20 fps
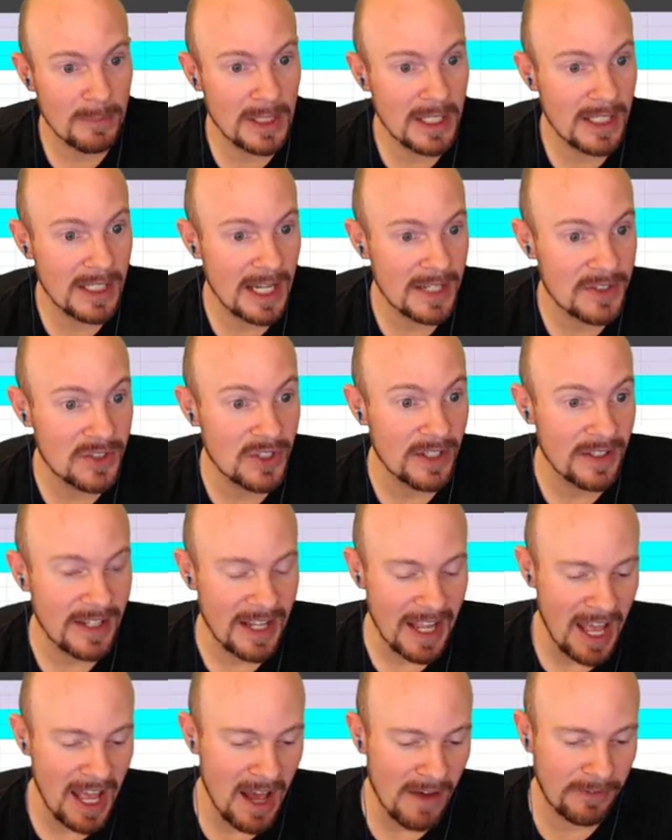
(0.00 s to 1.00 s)
B gets it.
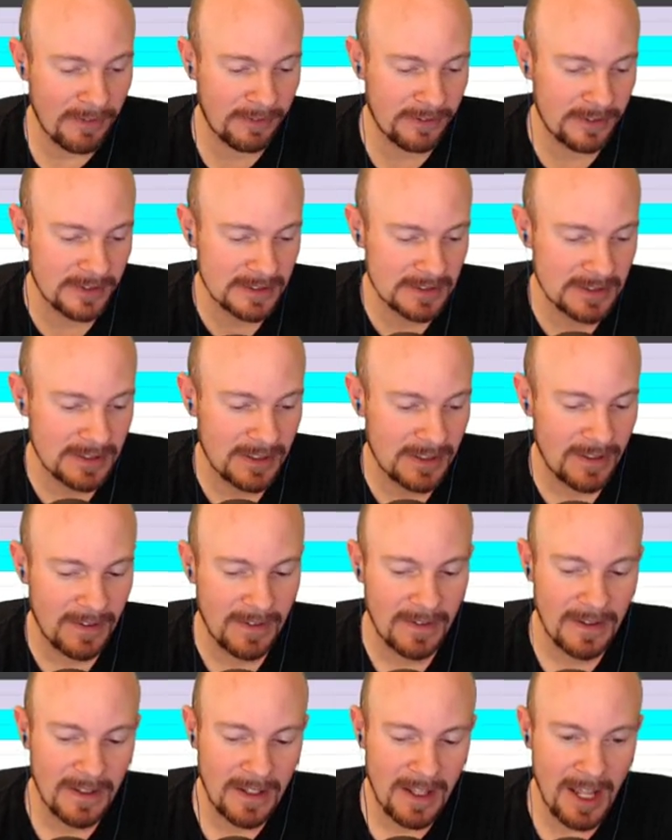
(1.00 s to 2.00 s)
F.
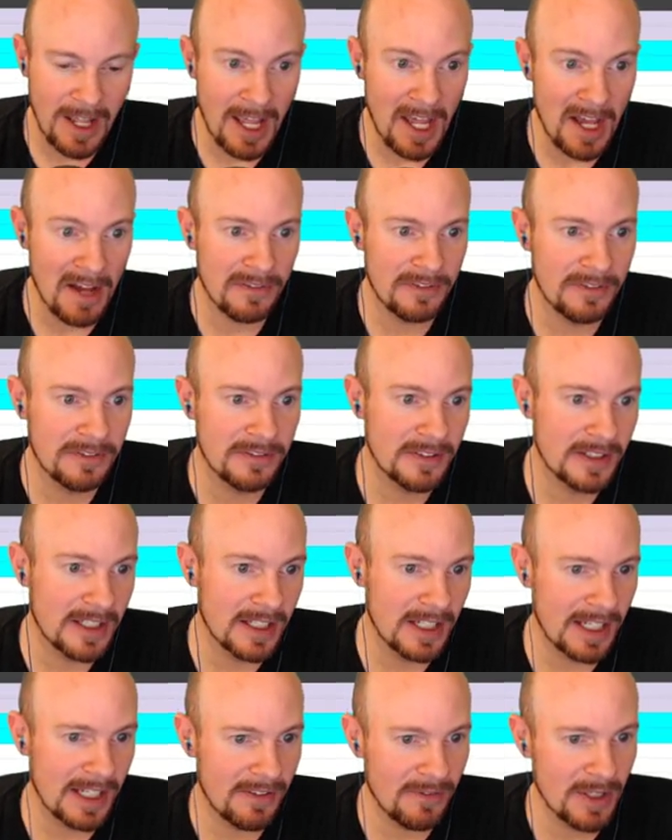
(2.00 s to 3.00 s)
F.
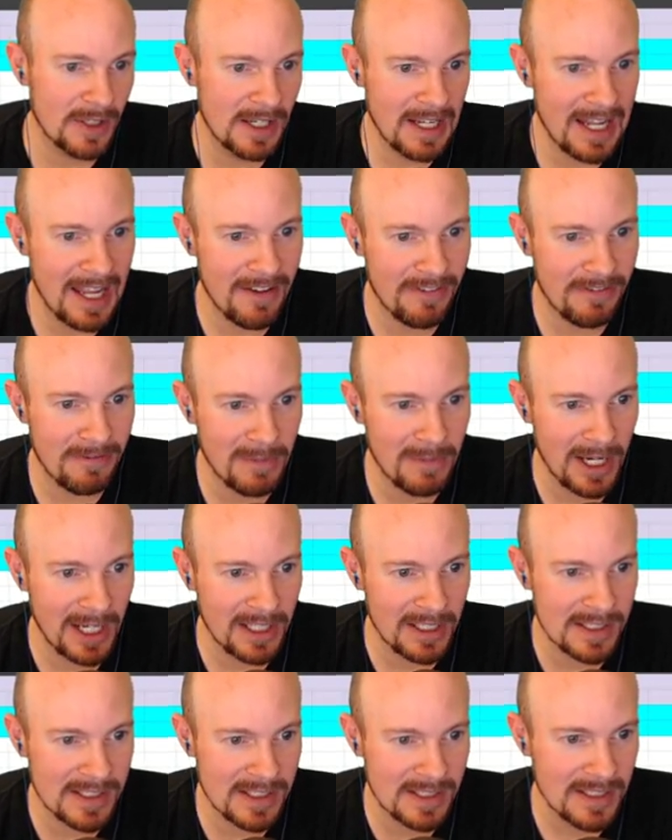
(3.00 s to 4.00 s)
Can I get it an F
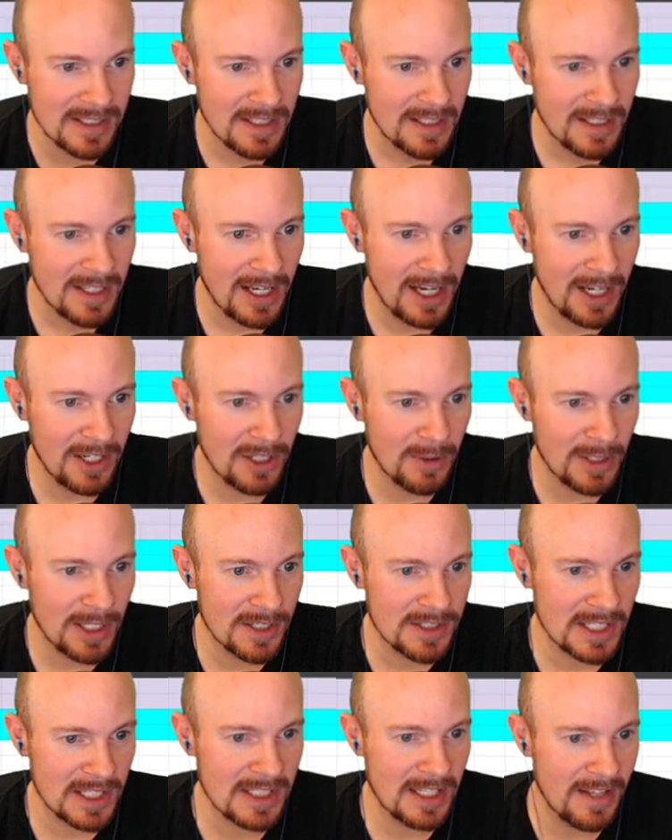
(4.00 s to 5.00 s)
minus? Hey, you know what
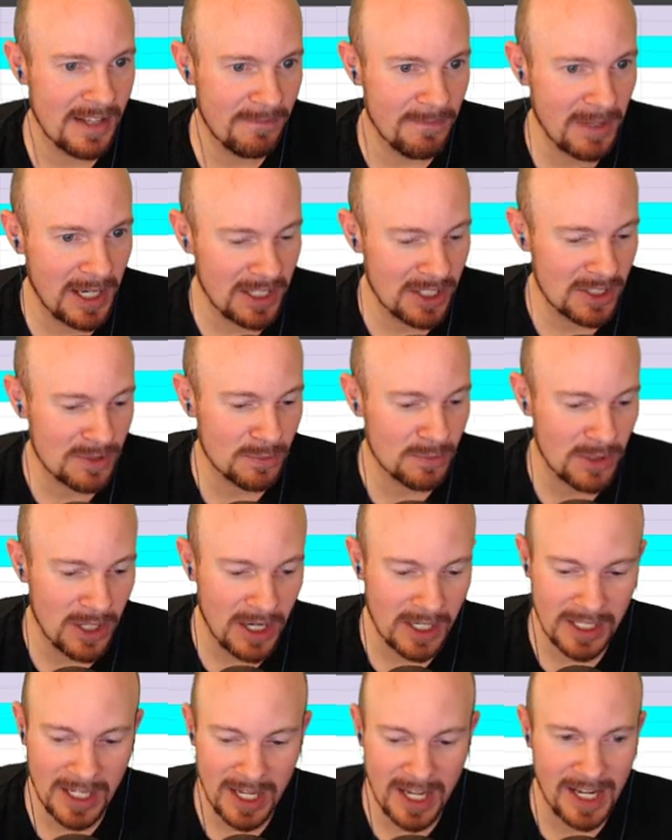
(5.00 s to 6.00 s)
else gets an F minus?
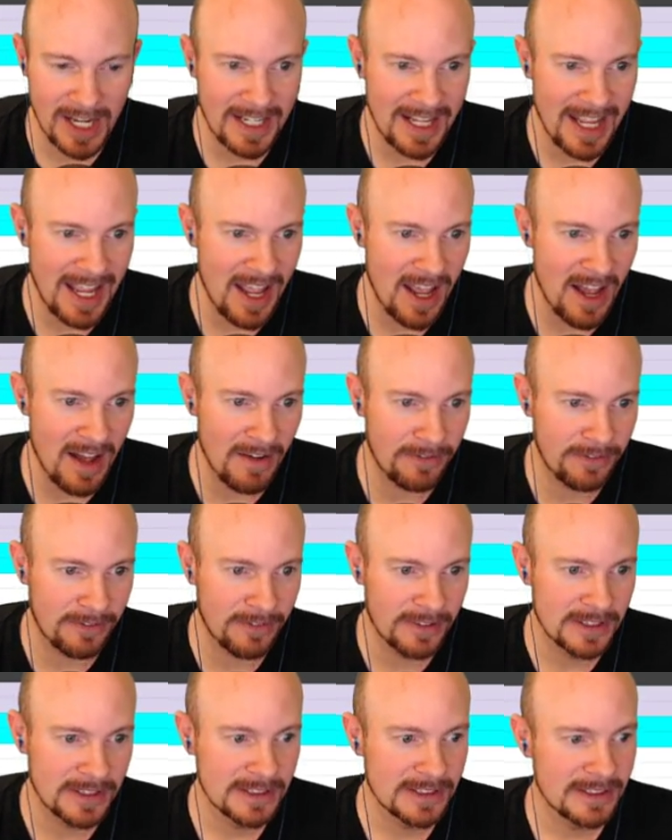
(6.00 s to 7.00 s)
Rock A.
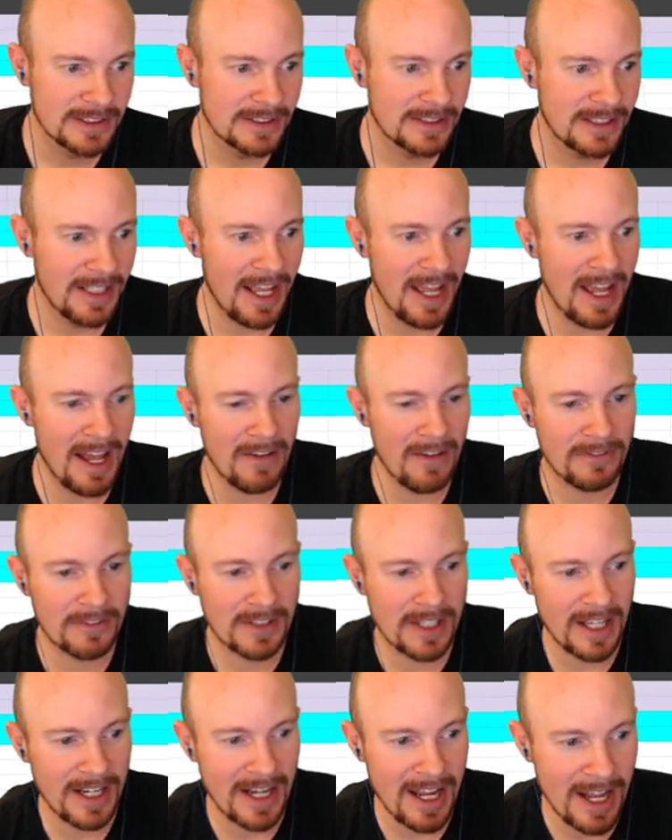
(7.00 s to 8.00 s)
F. F.
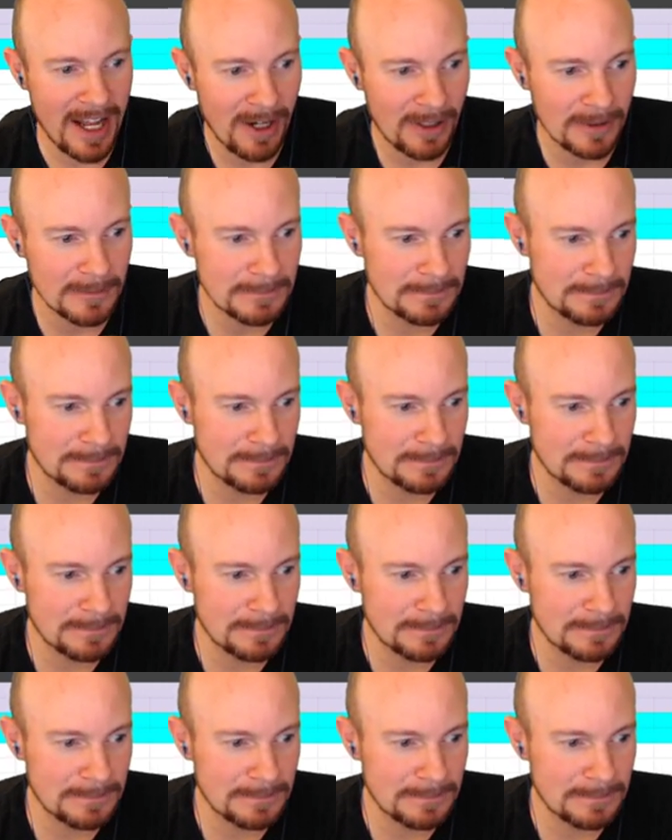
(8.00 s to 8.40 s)
Get out.